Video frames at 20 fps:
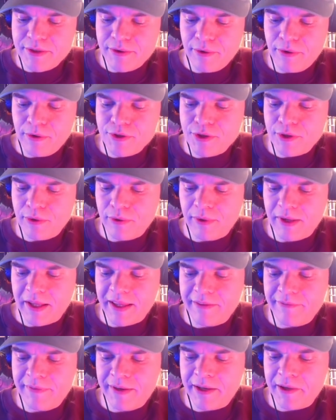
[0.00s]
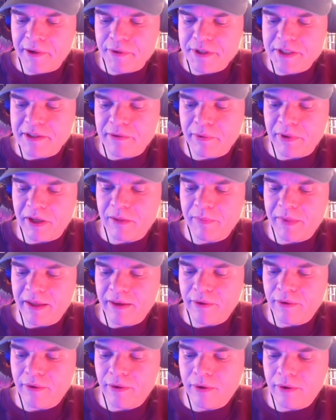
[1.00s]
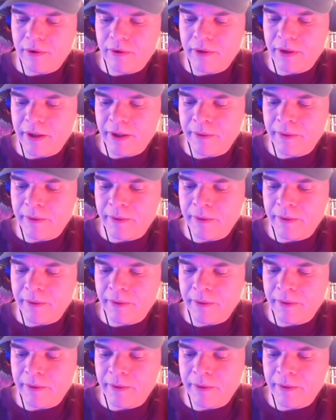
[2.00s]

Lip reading: also like video streaming on